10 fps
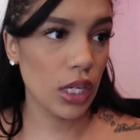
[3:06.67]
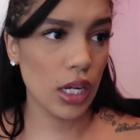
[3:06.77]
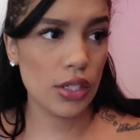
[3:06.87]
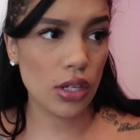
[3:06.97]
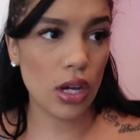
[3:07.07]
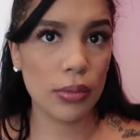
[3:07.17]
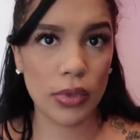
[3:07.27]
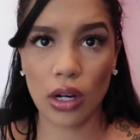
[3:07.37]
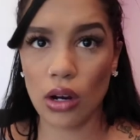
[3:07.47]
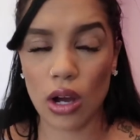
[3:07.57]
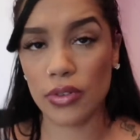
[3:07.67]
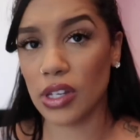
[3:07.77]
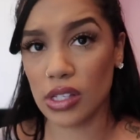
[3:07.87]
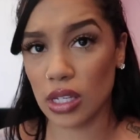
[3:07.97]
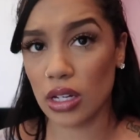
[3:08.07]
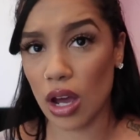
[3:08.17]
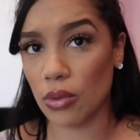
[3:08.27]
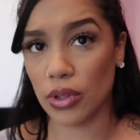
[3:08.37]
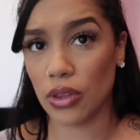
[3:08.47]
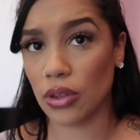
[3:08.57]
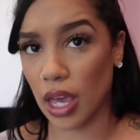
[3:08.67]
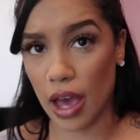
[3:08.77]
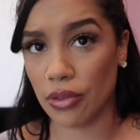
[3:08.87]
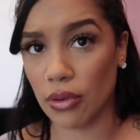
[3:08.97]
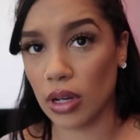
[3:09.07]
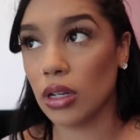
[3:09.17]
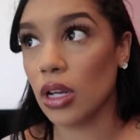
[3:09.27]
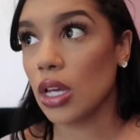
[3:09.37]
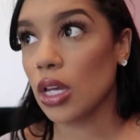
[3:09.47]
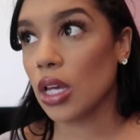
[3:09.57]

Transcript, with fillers: and I saw him there, obviously not with Catherine,